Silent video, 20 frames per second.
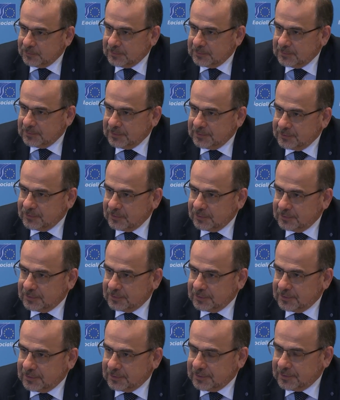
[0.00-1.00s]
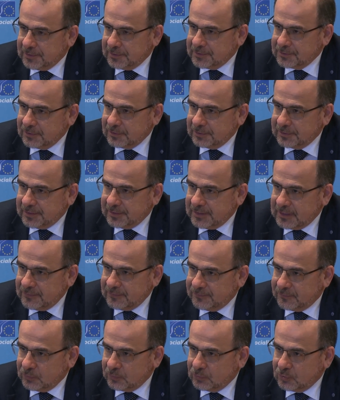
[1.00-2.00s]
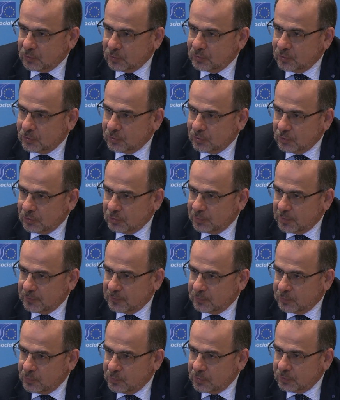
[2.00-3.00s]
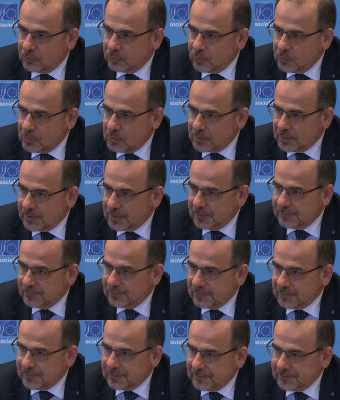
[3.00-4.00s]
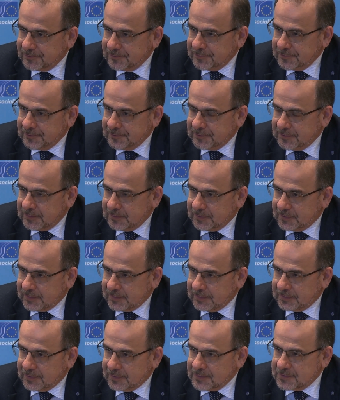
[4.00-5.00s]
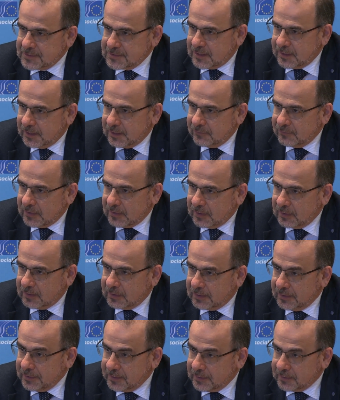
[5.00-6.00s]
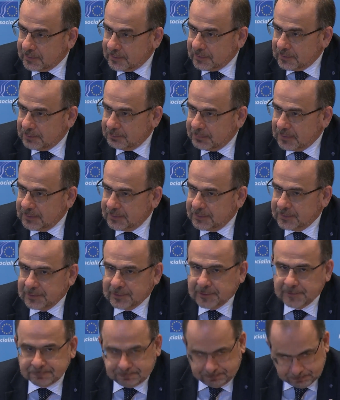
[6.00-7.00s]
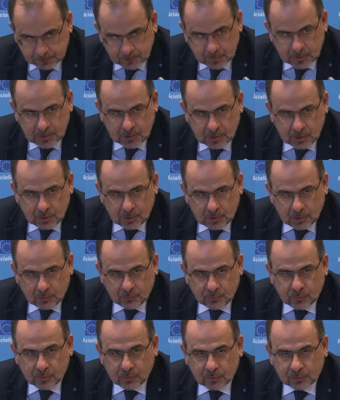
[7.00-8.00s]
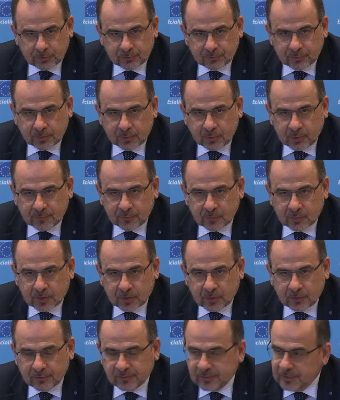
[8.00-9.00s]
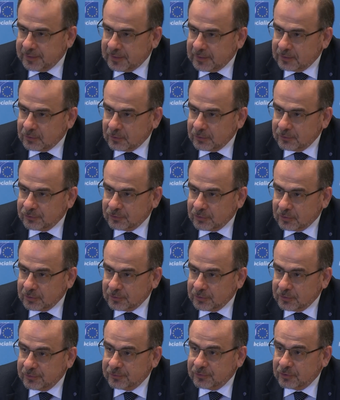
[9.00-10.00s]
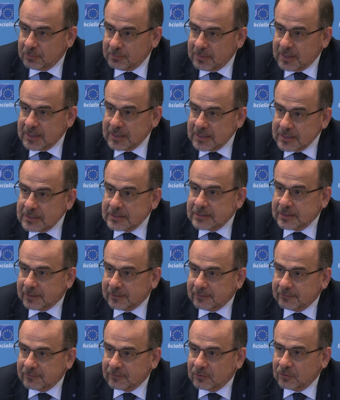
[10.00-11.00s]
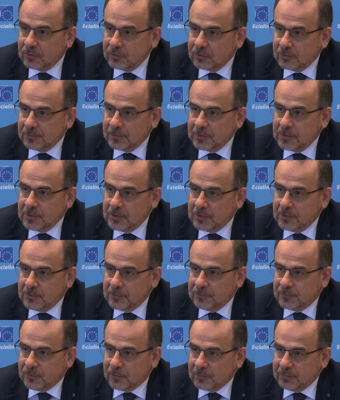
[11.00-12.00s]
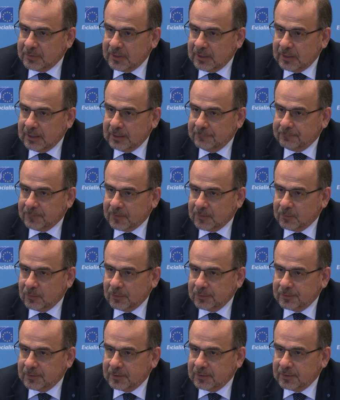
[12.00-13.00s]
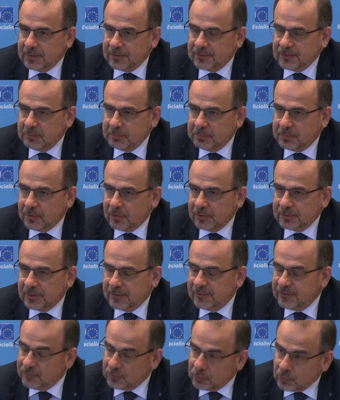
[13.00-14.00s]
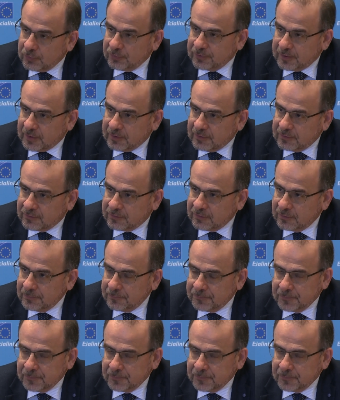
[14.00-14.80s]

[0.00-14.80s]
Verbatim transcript: It's, not, uh, it's not enough to talk the talk. We have to walk the walk, as uh, Greta is saying very clearly. But uh, of course, uh, you have to reconciliate also the so many interests. So for me, what is important is two things.